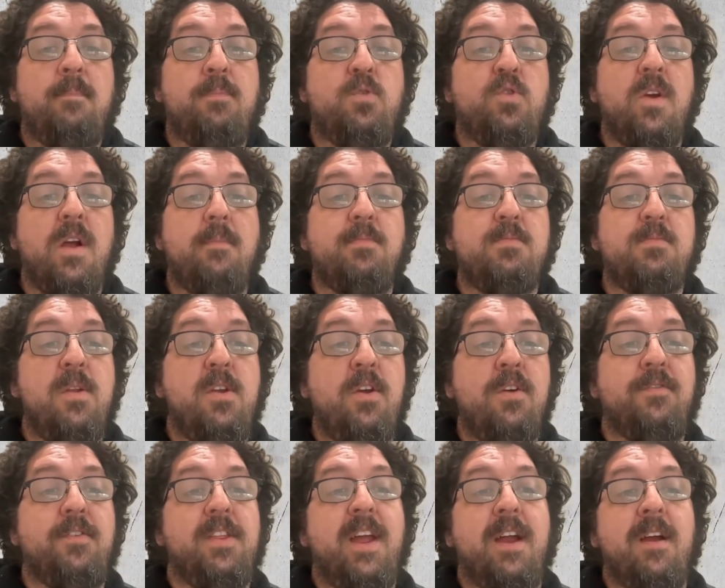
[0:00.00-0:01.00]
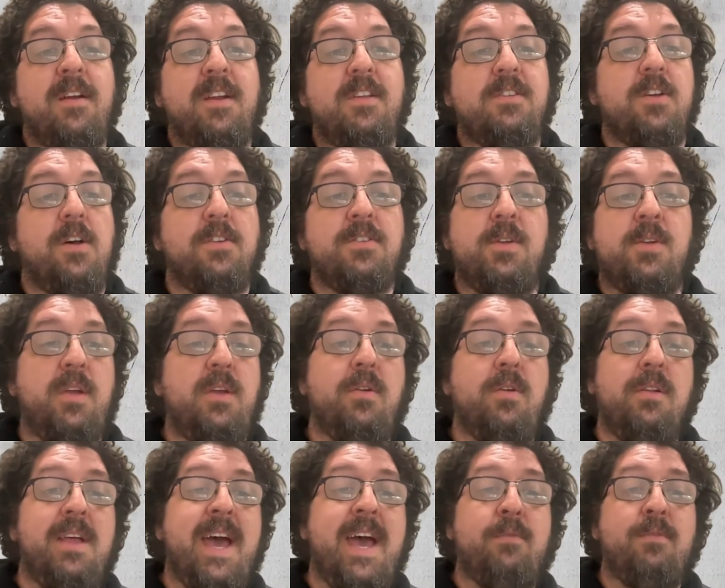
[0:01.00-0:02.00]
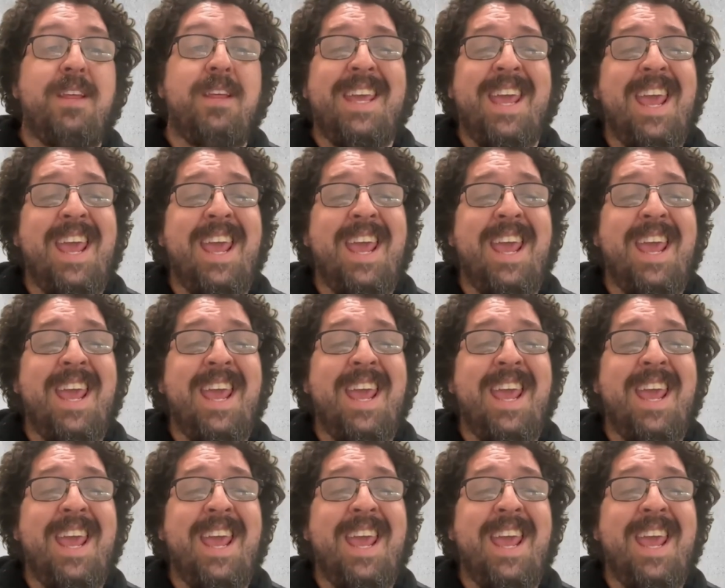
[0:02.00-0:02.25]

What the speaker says: Trump's maneuver there. He's also unilaterally